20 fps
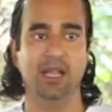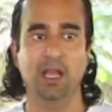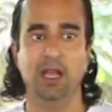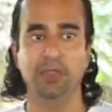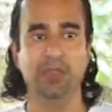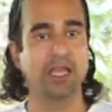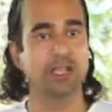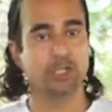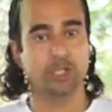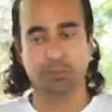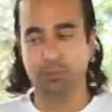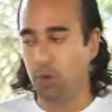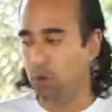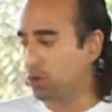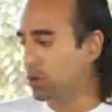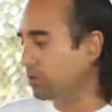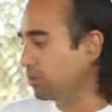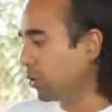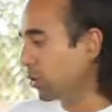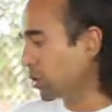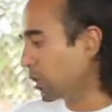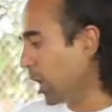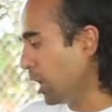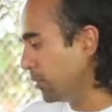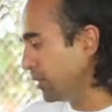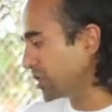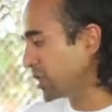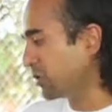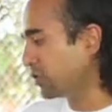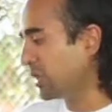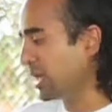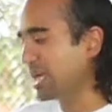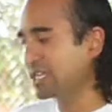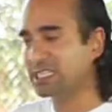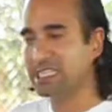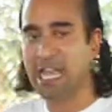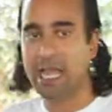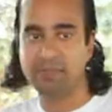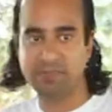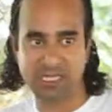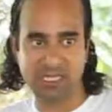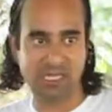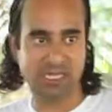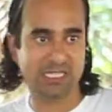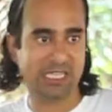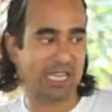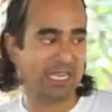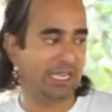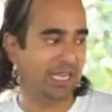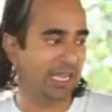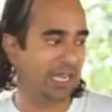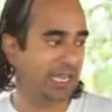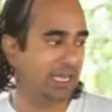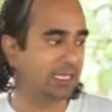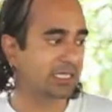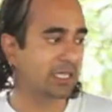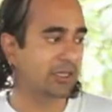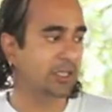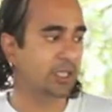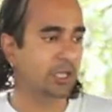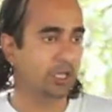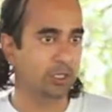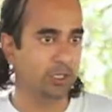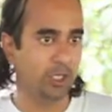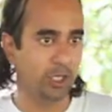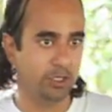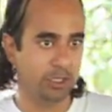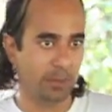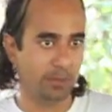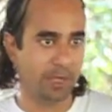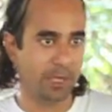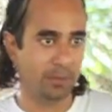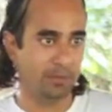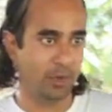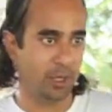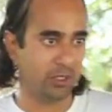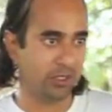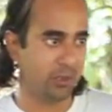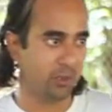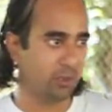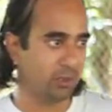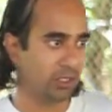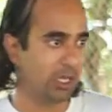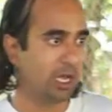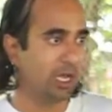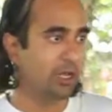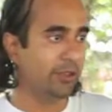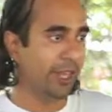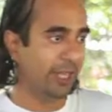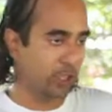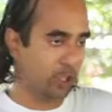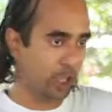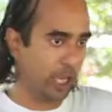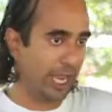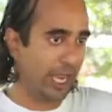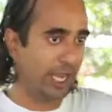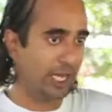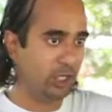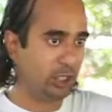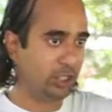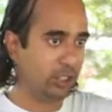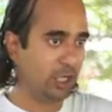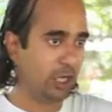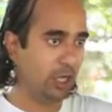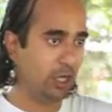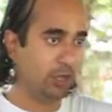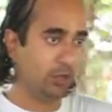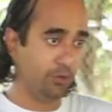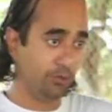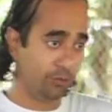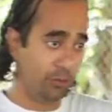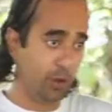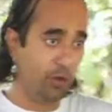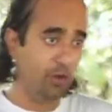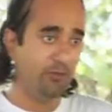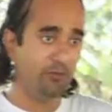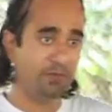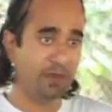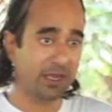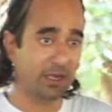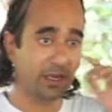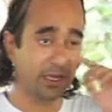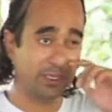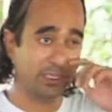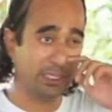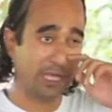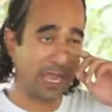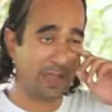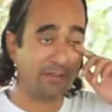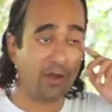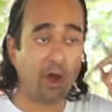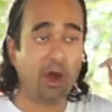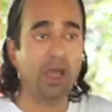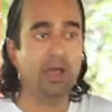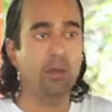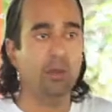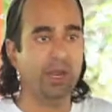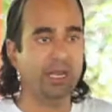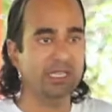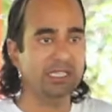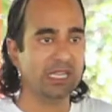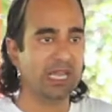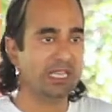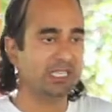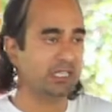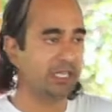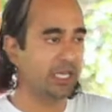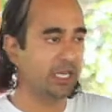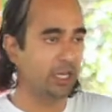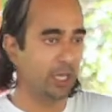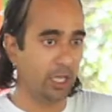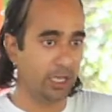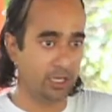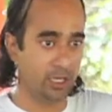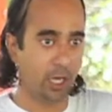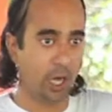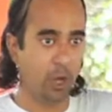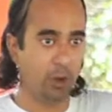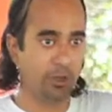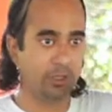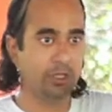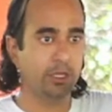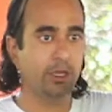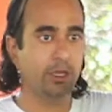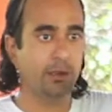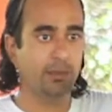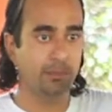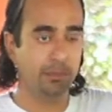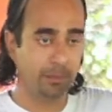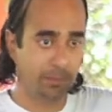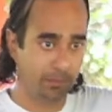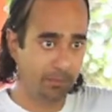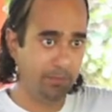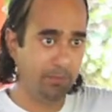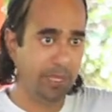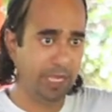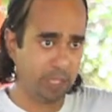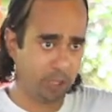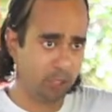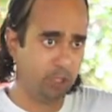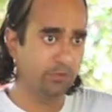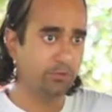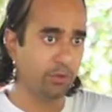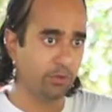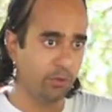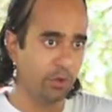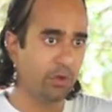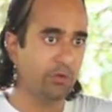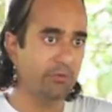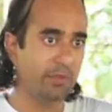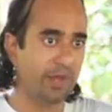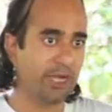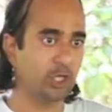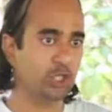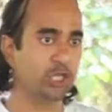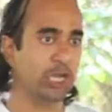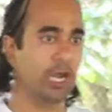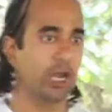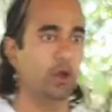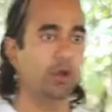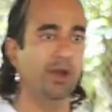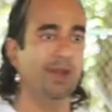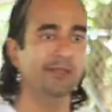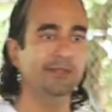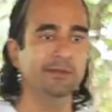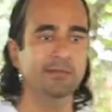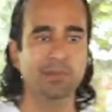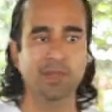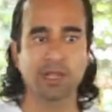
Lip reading: And they're just more common. So they adapted the technique so you could use the bigger bottles. They changed the roof because they have high winds there, so they lowered the pitch of the roof, made it shallower,